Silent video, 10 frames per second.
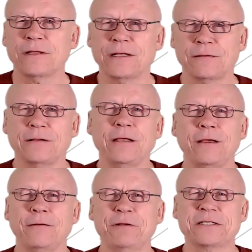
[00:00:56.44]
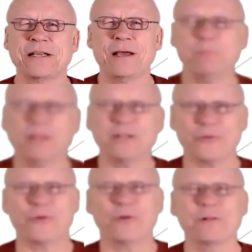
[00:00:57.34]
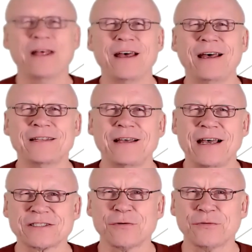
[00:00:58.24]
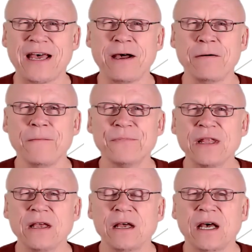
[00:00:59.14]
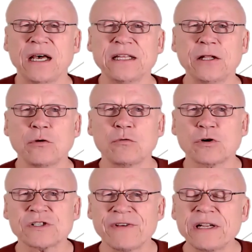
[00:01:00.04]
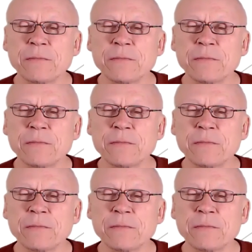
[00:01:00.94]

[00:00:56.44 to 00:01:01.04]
in which I play the role as of now. And then, of course, very